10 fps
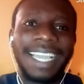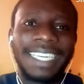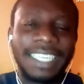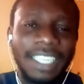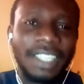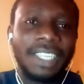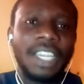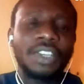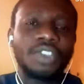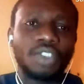I need
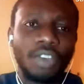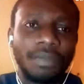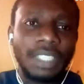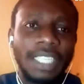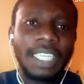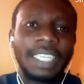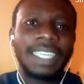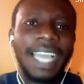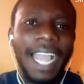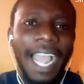
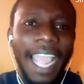something that